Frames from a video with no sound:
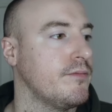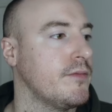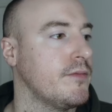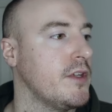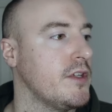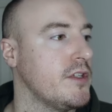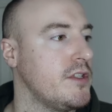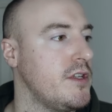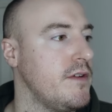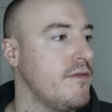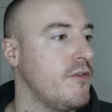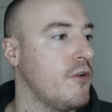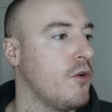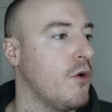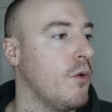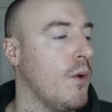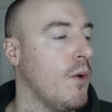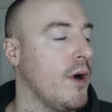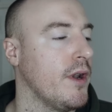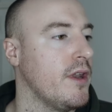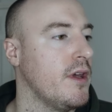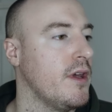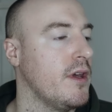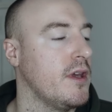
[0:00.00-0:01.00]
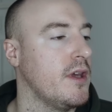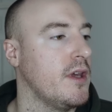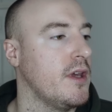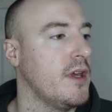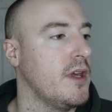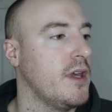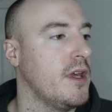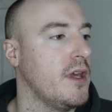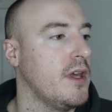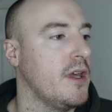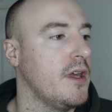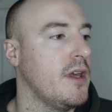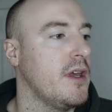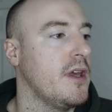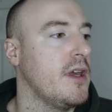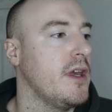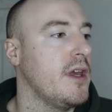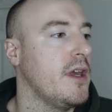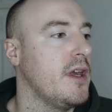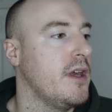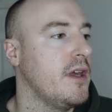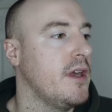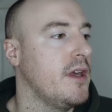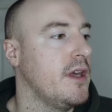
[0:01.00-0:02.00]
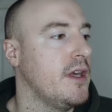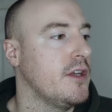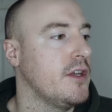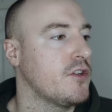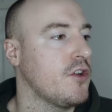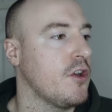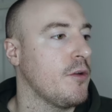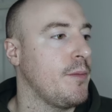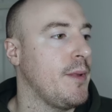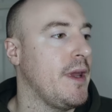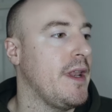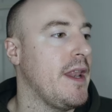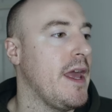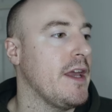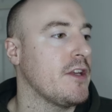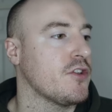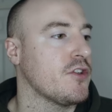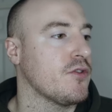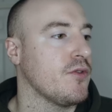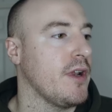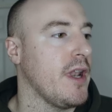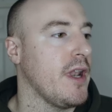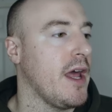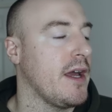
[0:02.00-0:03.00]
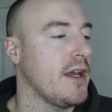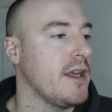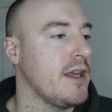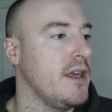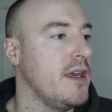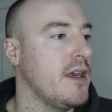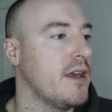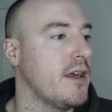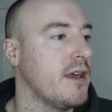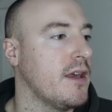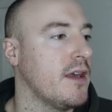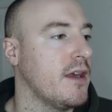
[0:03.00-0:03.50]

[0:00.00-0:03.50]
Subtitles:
It's a difficult one. It's got to be an S or an A.